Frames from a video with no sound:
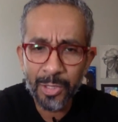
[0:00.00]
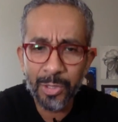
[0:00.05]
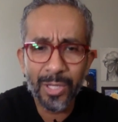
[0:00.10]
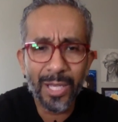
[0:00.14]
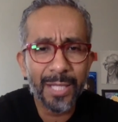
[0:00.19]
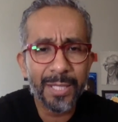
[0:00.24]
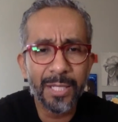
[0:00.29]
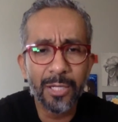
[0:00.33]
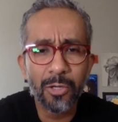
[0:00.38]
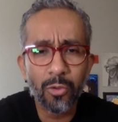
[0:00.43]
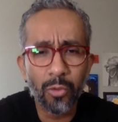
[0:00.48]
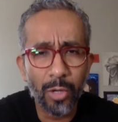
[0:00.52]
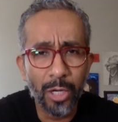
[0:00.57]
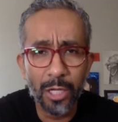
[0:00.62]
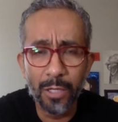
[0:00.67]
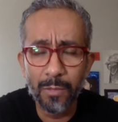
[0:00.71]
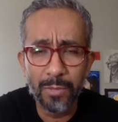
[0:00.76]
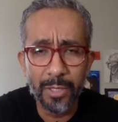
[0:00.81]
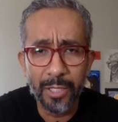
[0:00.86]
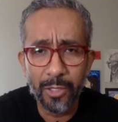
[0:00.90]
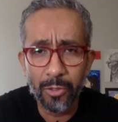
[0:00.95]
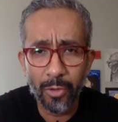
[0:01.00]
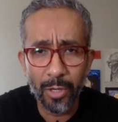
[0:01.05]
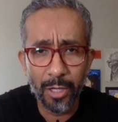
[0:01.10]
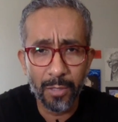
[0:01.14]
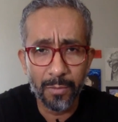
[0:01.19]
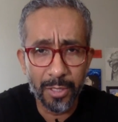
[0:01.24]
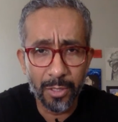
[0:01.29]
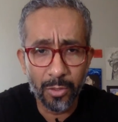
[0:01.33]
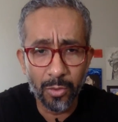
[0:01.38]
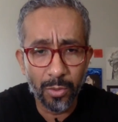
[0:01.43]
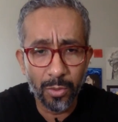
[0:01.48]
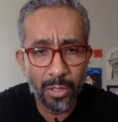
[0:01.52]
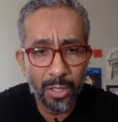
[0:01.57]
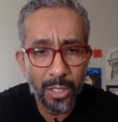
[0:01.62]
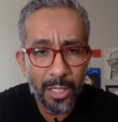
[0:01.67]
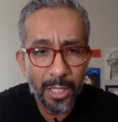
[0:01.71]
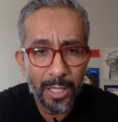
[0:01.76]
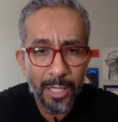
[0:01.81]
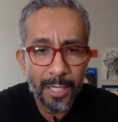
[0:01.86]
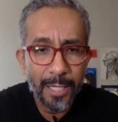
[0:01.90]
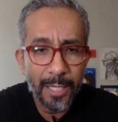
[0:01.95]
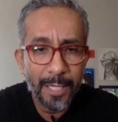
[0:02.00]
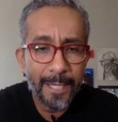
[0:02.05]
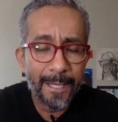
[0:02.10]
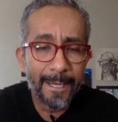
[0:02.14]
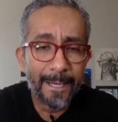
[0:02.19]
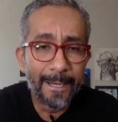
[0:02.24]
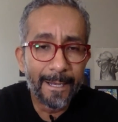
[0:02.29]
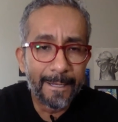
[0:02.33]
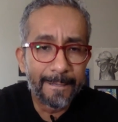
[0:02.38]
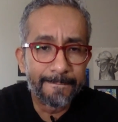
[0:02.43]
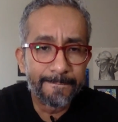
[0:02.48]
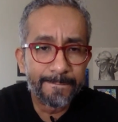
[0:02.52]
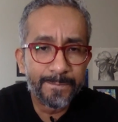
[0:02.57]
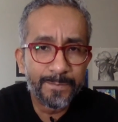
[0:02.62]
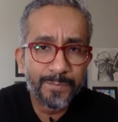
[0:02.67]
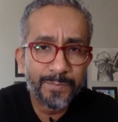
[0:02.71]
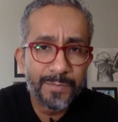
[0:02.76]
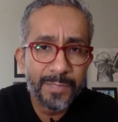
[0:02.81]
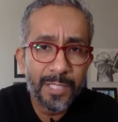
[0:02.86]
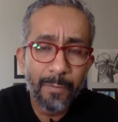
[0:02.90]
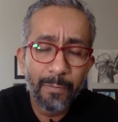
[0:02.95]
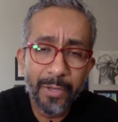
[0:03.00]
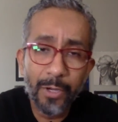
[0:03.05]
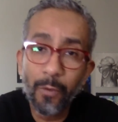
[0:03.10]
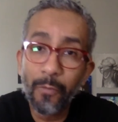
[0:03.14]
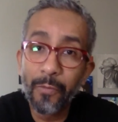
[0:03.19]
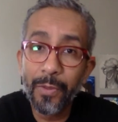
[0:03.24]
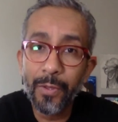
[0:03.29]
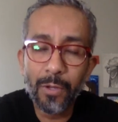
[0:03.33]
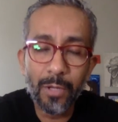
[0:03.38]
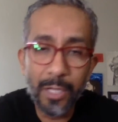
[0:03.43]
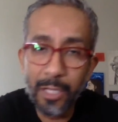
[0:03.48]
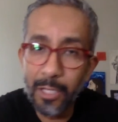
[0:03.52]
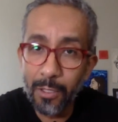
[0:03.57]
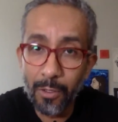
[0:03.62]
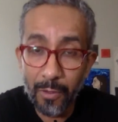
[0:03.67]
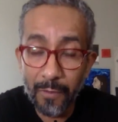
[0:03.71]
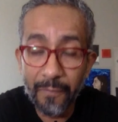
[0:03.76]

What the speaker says: So that's incredibly, incredibly cool. But over the,